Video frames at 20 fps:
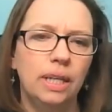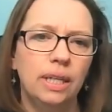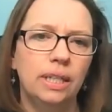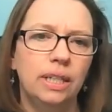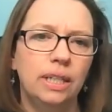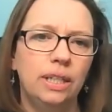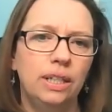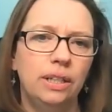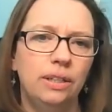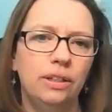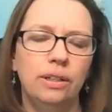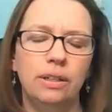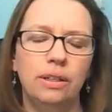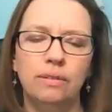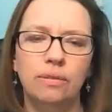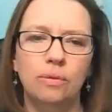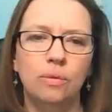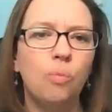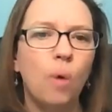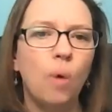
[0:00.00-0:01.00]

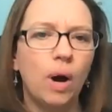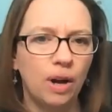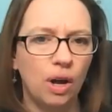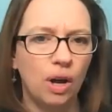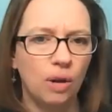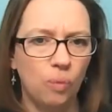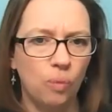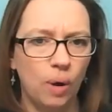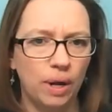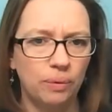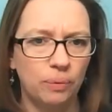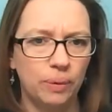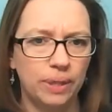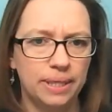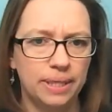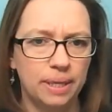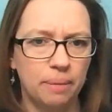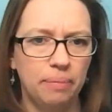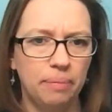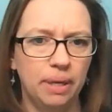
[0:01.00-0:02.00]
with
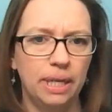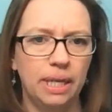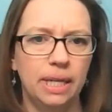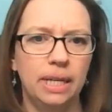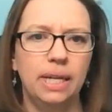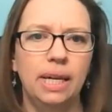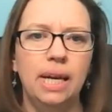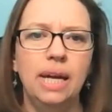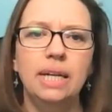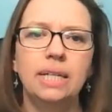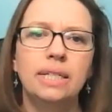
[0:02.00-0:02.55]
somebody,